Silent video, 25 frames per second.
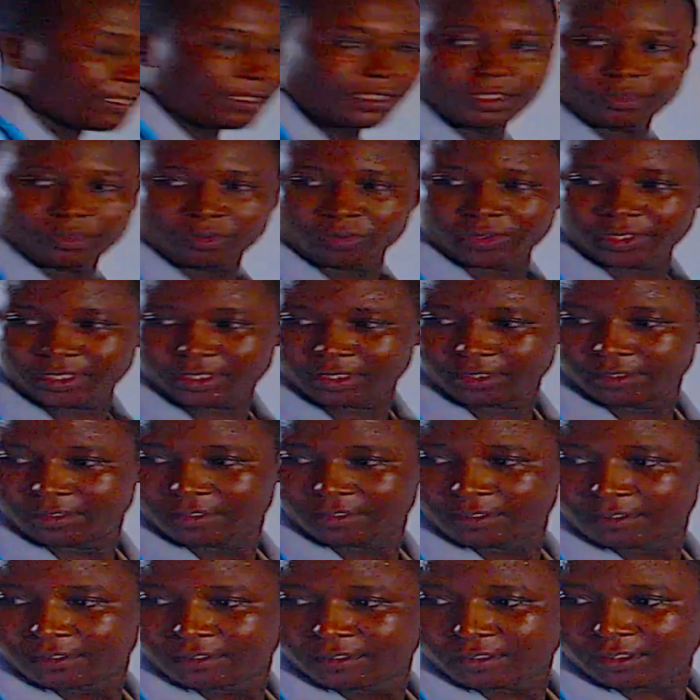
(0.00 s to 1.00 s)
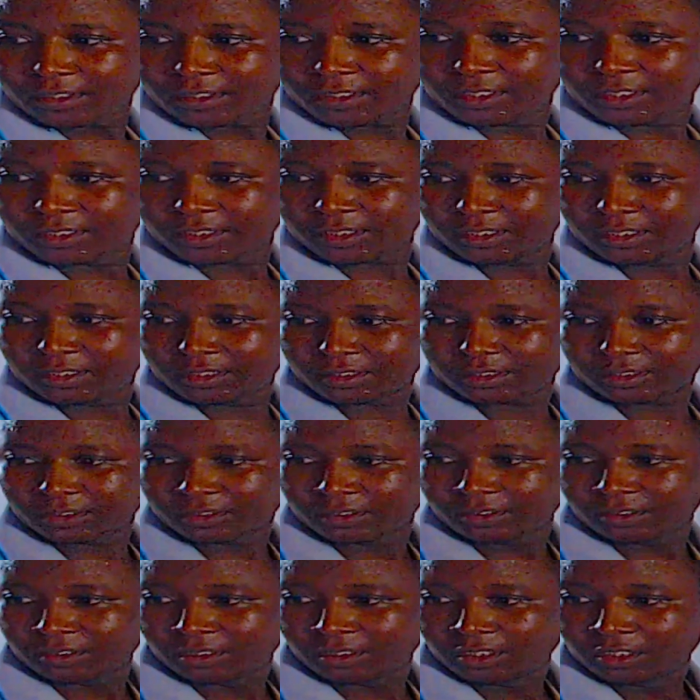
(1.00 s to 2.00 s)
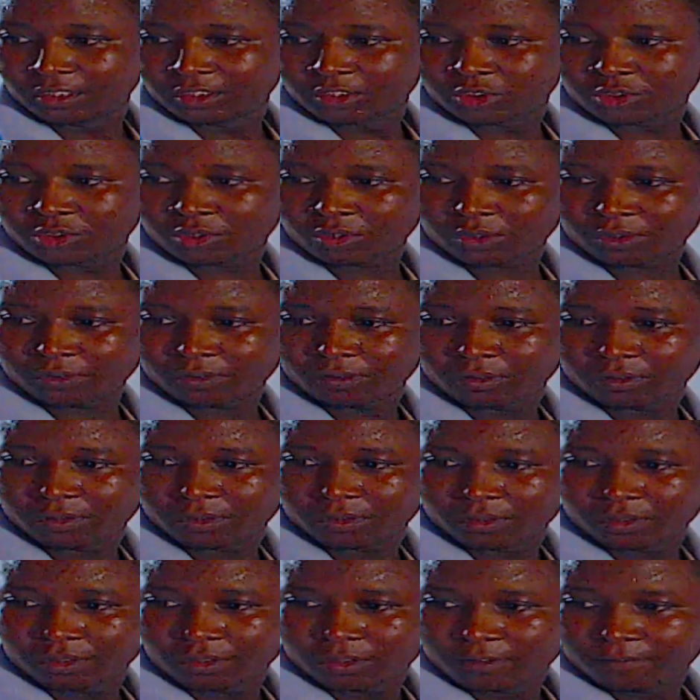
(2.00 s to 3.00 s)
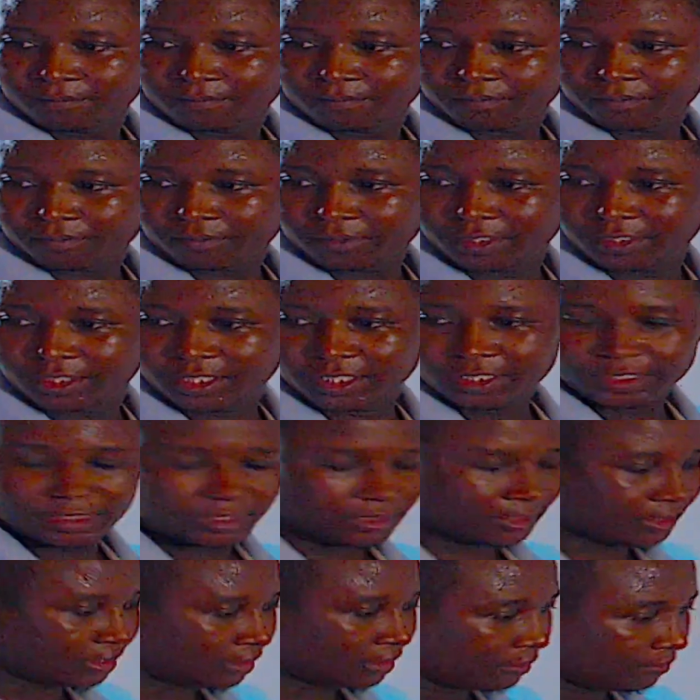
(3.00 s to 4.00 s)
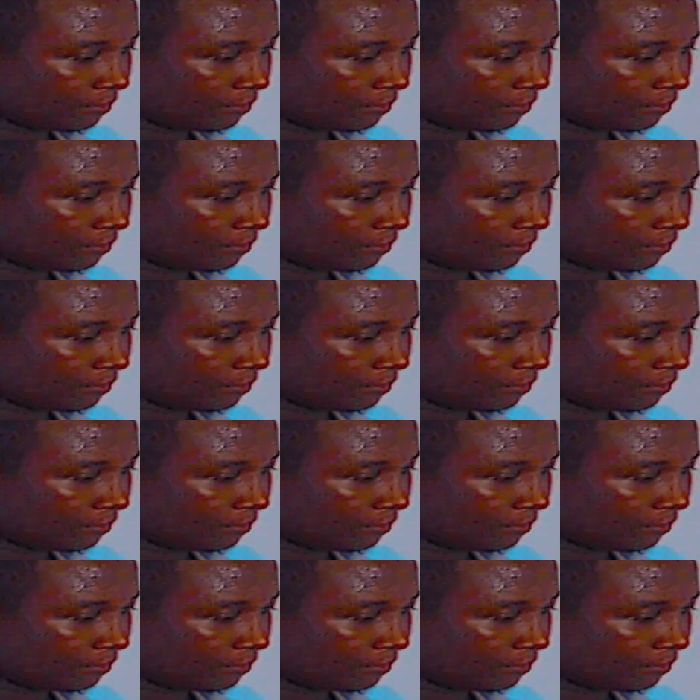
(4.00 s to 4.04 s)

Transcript: the way it is. So this